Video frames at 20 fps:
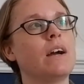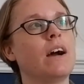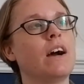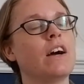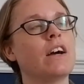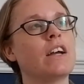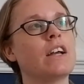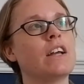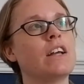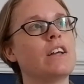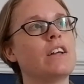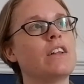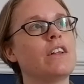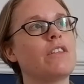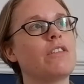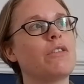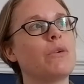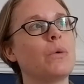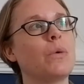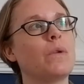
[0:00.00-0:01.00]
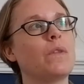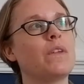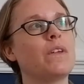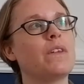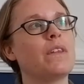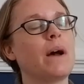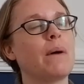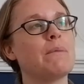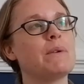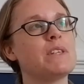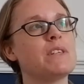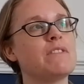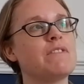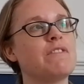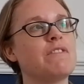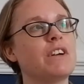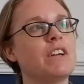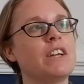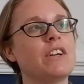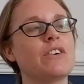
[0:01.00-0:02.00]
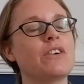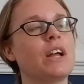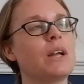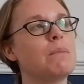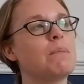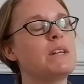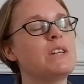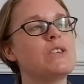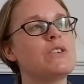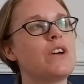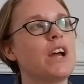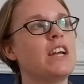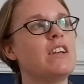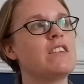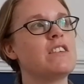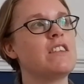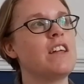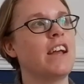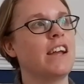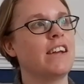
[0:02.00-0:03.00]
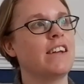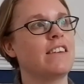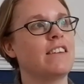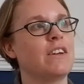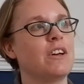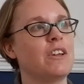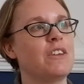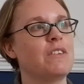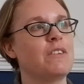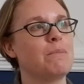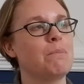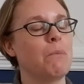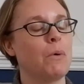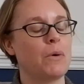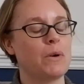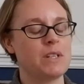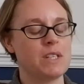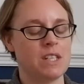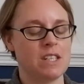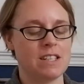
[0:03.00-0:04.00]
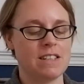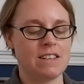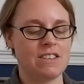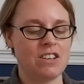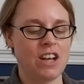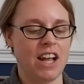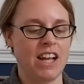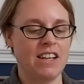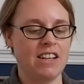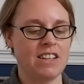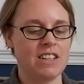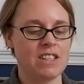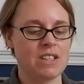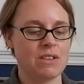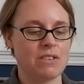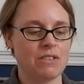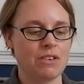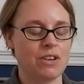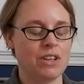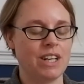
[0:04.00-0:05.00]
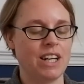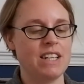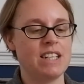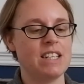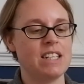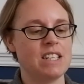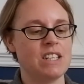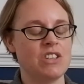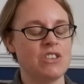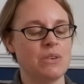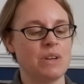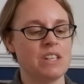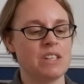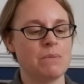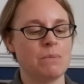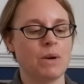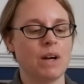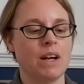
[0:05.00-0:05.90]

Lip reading: I thought that that was an incredibly strange thing, that Morrison's, the chain, had sort of created a situation